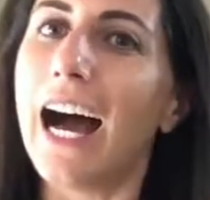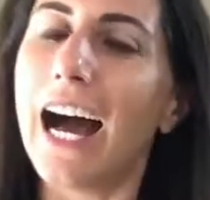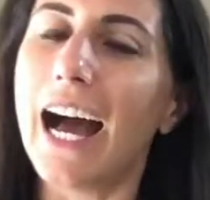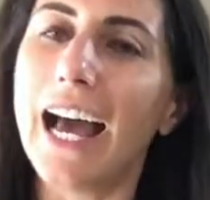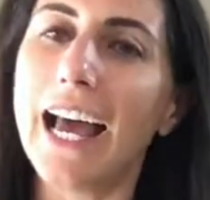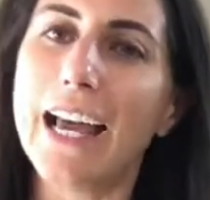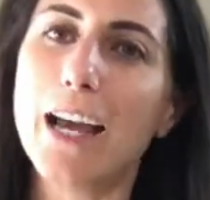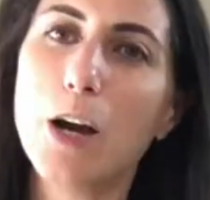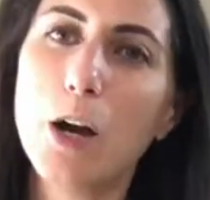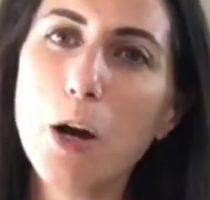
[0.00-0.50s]

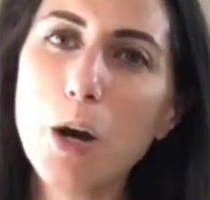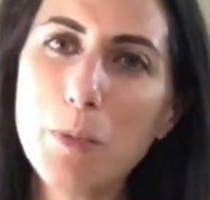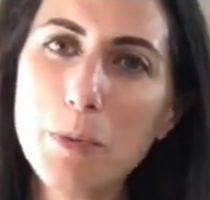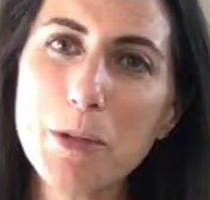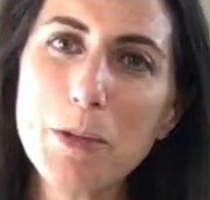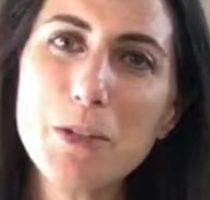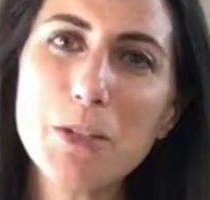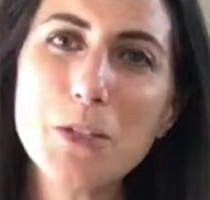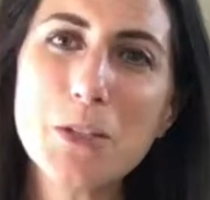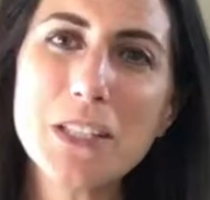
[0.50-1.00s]
I hope
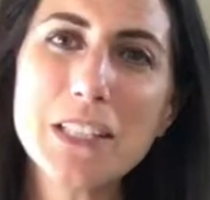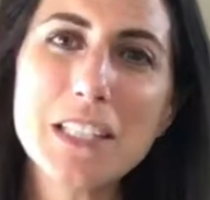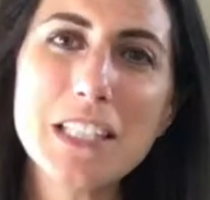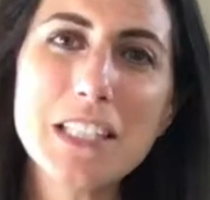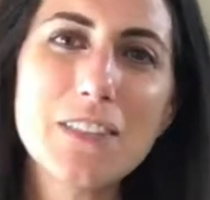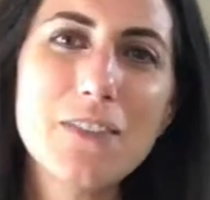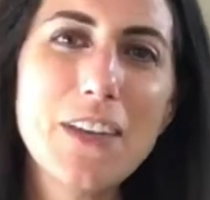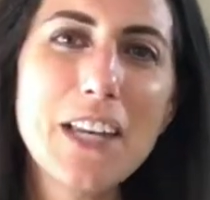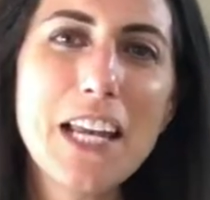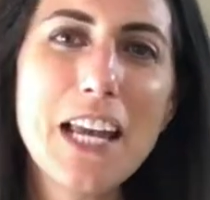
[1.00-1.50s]
you enjoyed
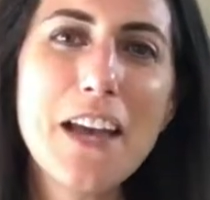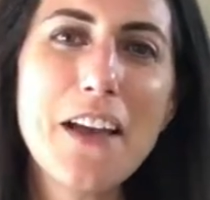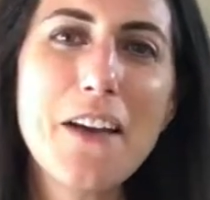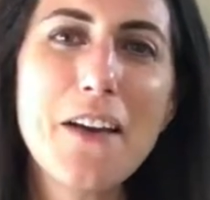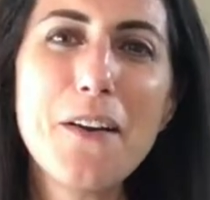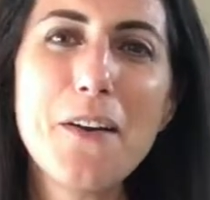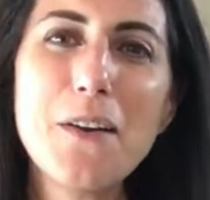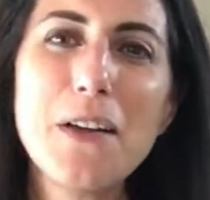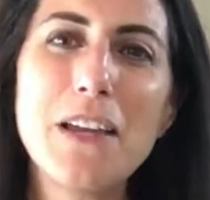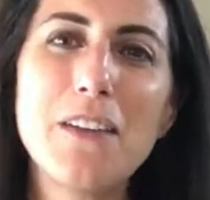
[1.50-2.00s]
this
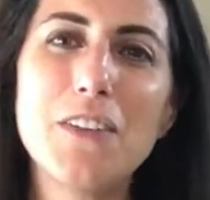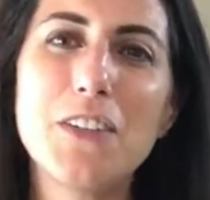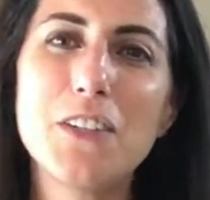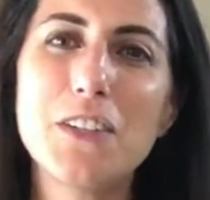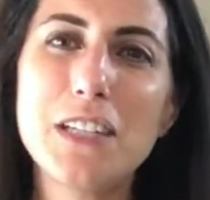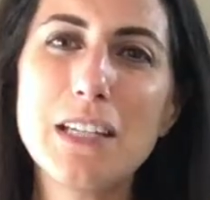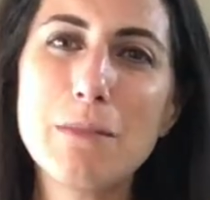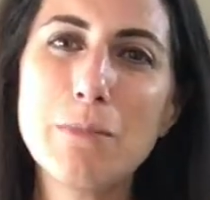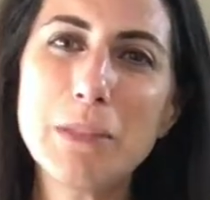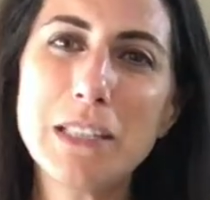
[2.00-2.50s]
video. If you
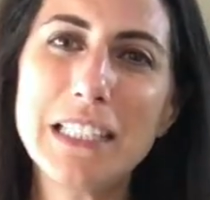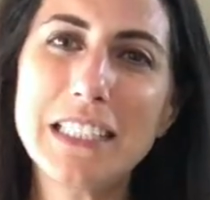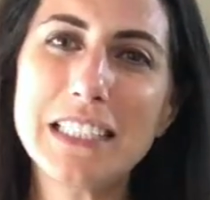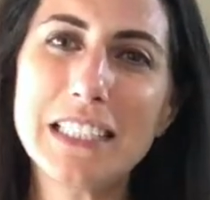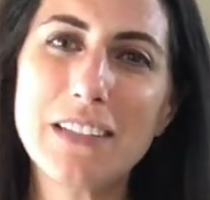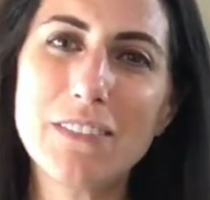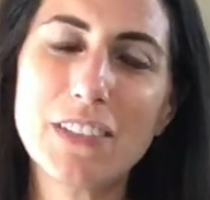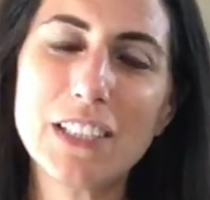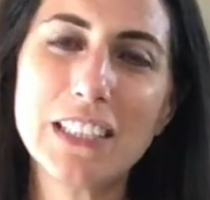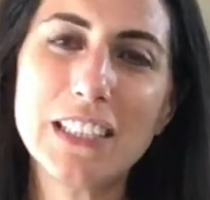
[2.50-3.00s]
did, please
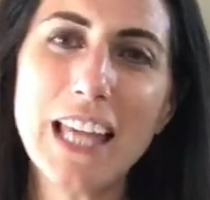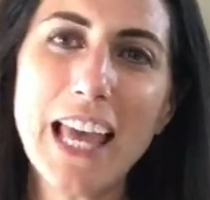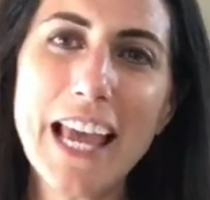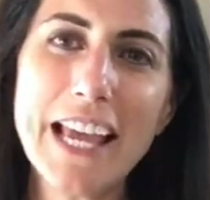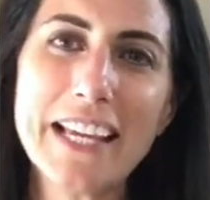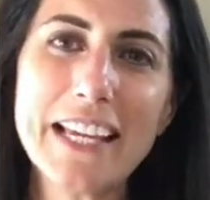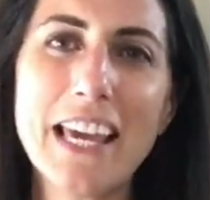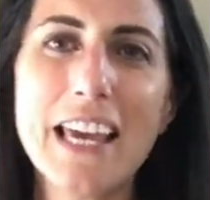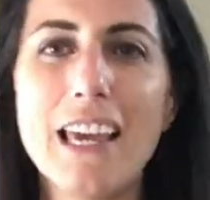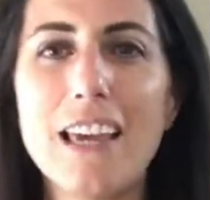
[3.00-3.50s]
give it a
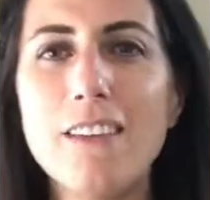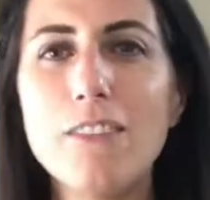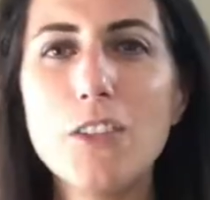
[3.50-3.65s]
like.